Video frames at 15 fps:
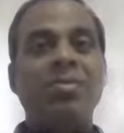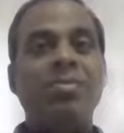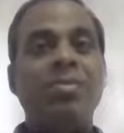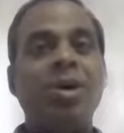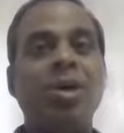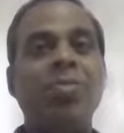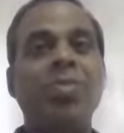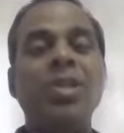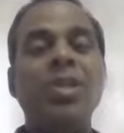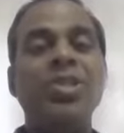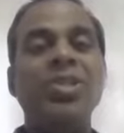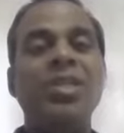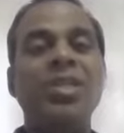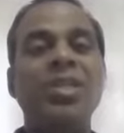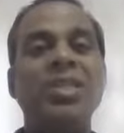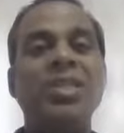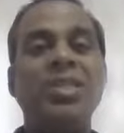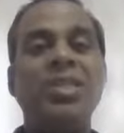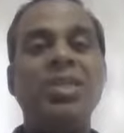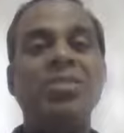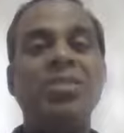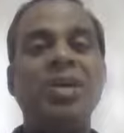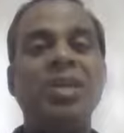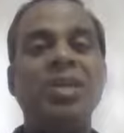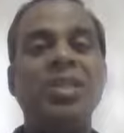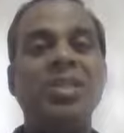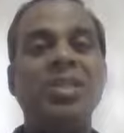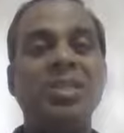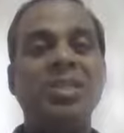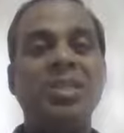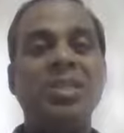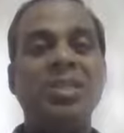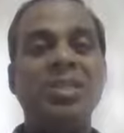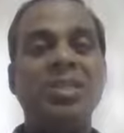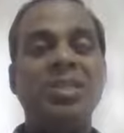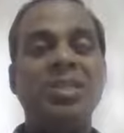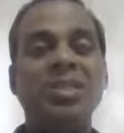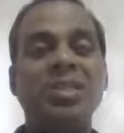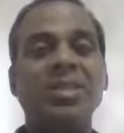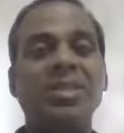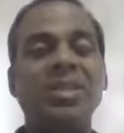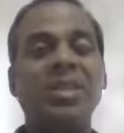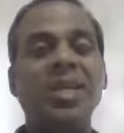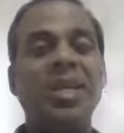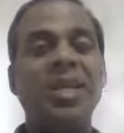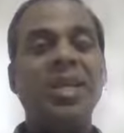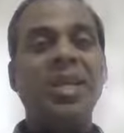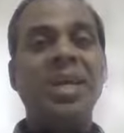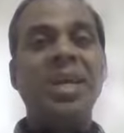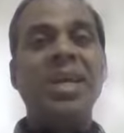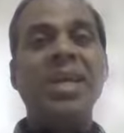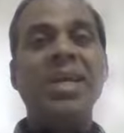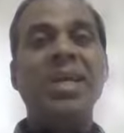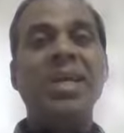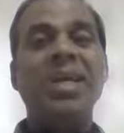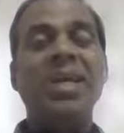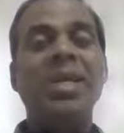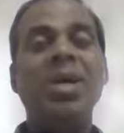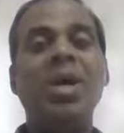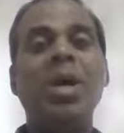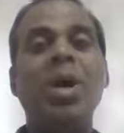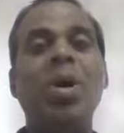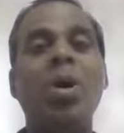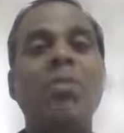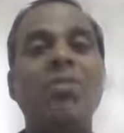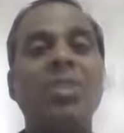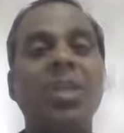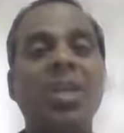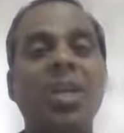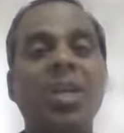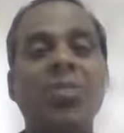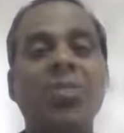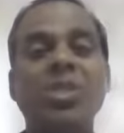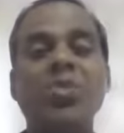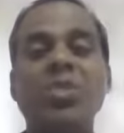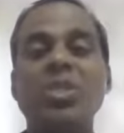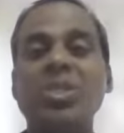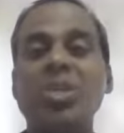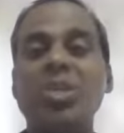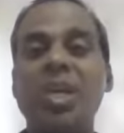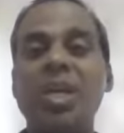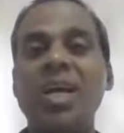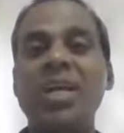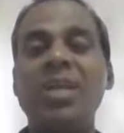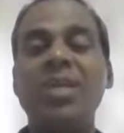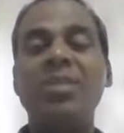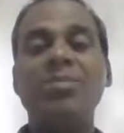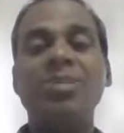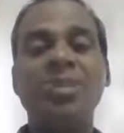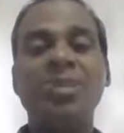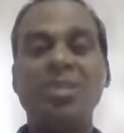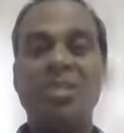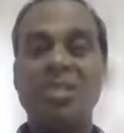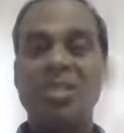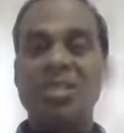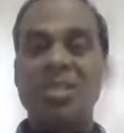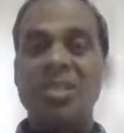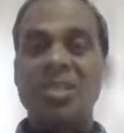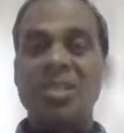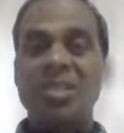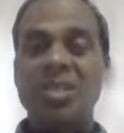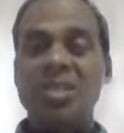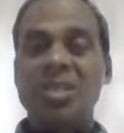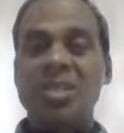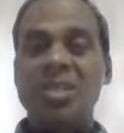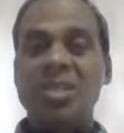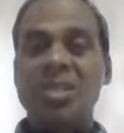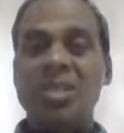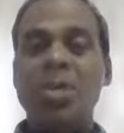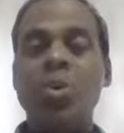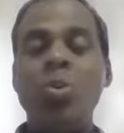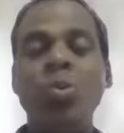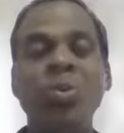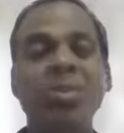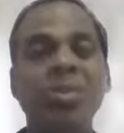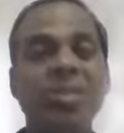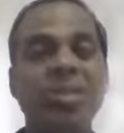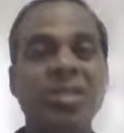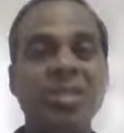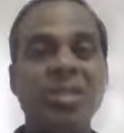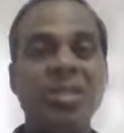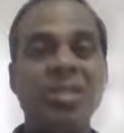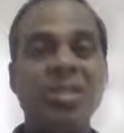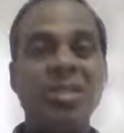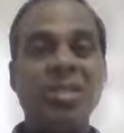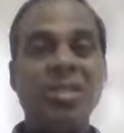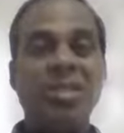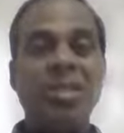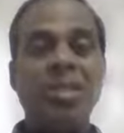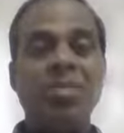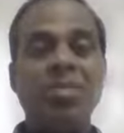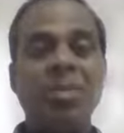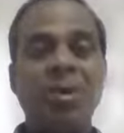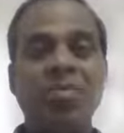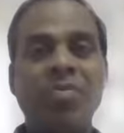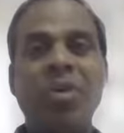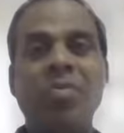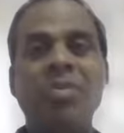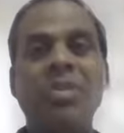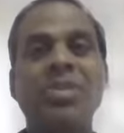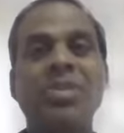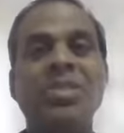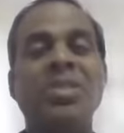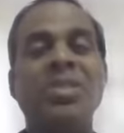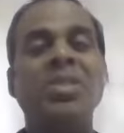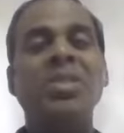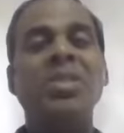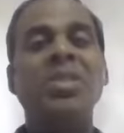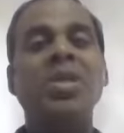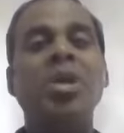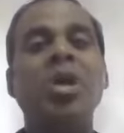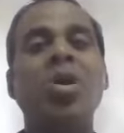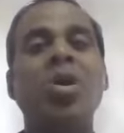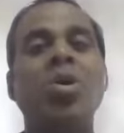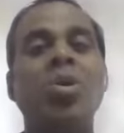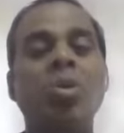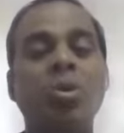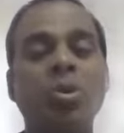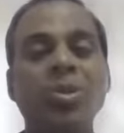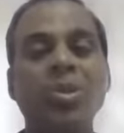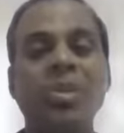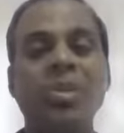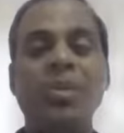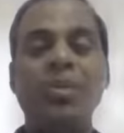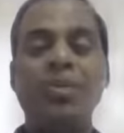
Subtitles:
Population is nothing but the entire data of the individuals or the items whose performance or whose